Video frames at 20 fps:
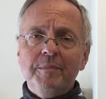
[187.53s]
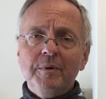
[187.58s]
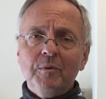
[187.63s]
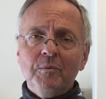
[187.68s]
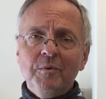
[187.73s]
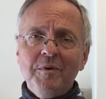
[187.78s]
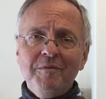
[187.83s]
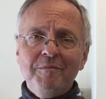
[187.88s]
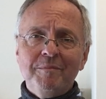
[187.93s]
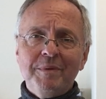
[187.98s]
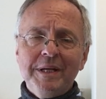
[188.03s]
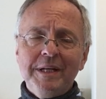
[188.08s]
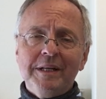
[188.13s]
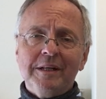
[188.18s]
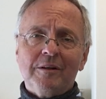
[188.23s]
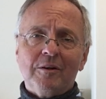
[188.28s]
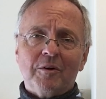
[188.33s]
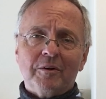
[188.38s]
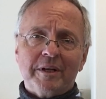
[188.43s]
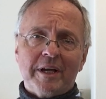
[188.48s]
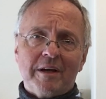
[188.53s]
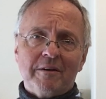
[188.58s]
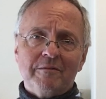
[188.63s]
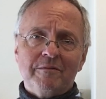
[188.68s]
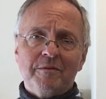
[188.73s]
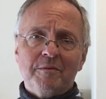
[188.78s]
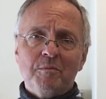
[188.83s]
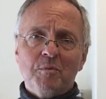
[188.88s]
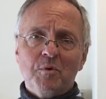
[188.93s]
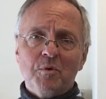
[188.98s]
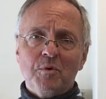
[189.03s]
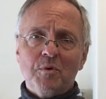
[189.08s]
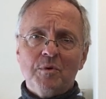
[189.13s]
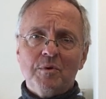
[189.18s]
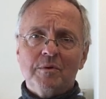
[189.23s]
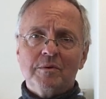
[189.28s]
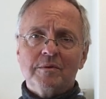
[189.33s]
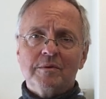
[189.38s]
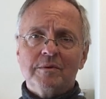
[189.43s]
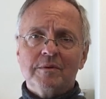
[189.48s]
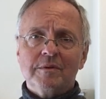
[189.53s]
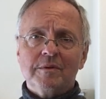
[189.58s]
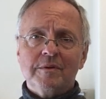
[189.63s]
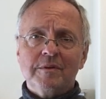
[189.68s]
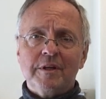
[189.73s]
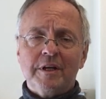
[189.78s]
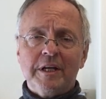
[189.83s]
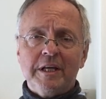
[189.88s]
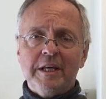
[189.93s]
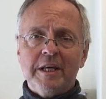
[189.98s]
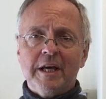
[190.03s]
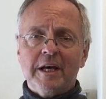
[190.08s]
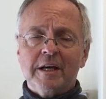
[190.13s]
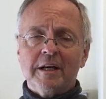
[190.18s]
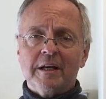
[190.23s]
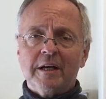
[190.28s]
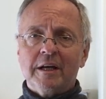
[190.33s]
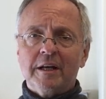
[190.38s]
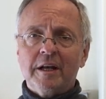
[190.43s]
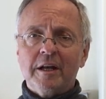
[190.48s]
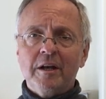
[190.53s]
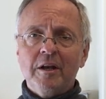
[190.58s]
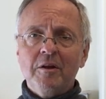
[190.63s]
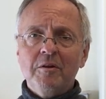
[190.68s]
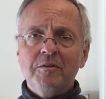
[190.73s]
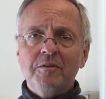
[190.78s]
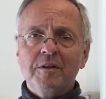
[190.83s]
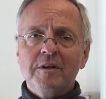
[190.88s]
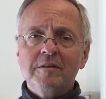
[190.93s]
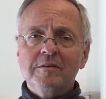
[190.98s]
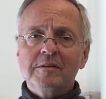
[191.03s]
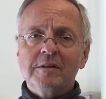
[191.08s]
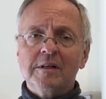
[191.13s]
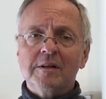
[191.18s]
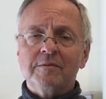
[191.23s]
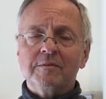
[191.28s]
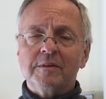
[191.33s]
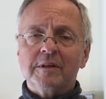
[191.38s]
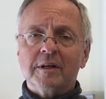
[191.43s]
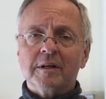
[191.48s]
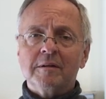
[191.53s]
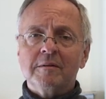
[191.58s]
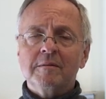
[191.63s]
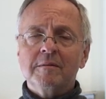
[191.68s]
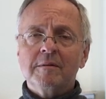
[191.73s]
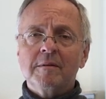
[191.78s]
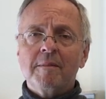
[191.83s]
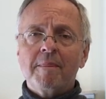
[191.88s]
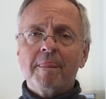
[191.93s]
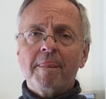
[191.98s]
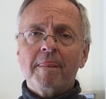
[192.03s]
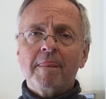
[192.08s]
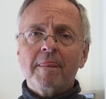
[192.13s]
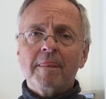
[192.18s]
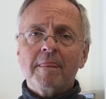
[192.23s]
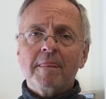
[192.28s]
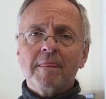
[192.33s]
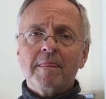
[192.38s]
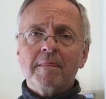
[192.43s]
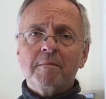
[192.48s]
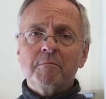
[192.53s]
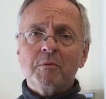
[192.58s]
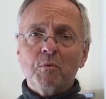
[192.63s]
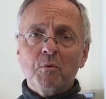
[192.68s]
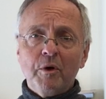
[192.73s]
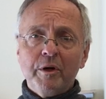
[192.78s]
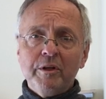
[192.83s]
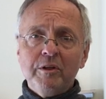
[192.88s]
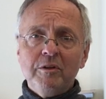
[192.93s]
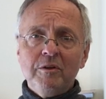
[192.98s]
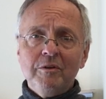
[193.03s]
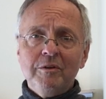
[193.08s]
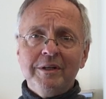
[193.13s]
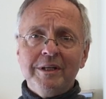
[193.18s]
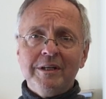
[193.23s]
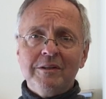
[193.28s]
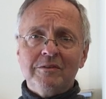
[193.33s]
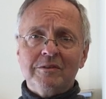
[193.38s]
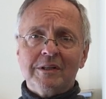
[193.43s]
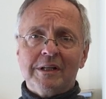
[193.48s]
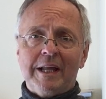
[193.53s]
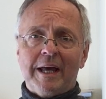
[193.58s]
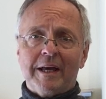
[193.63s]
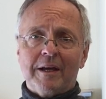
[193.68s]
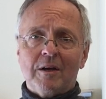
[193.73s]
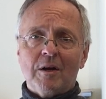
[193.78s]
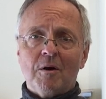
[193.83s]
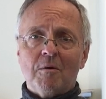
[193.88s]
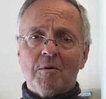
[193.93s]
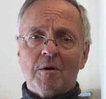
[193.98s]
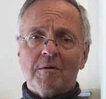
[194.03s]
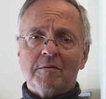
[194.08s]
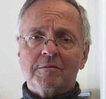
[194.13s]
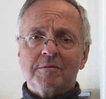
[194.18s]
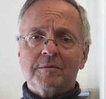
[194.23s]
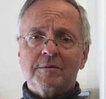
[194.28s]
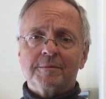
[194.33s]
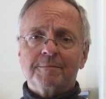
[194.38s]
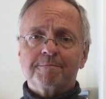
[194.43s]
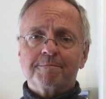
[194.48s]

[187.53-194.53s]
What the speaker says: But we've been in lockdown for more than a year, and I know things are lifting. But what do you need to let go of?